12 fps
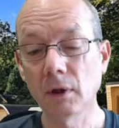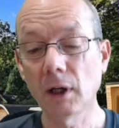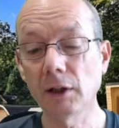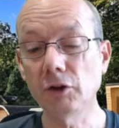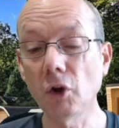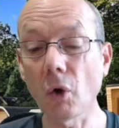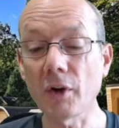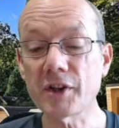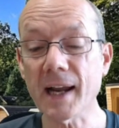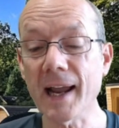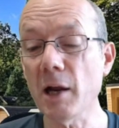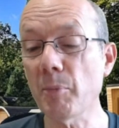Acknowledge
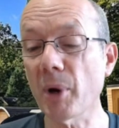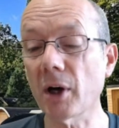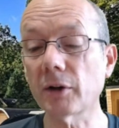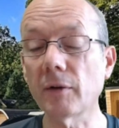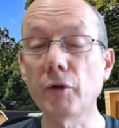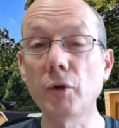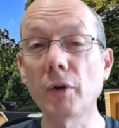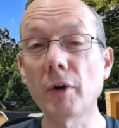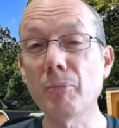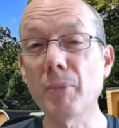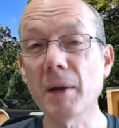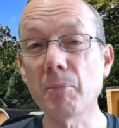any part of you that
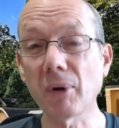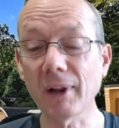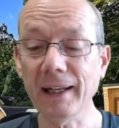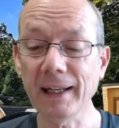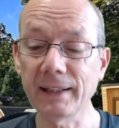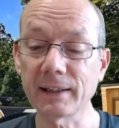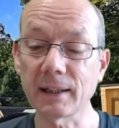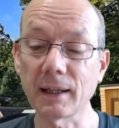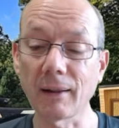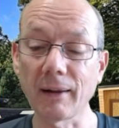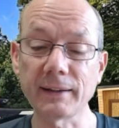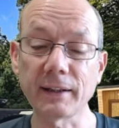may played in
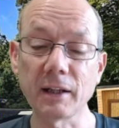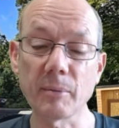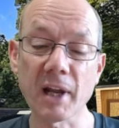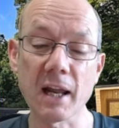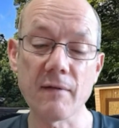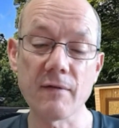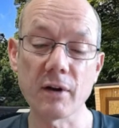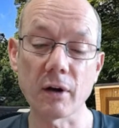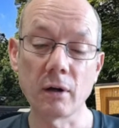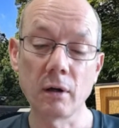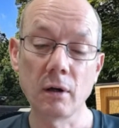letting the behaviour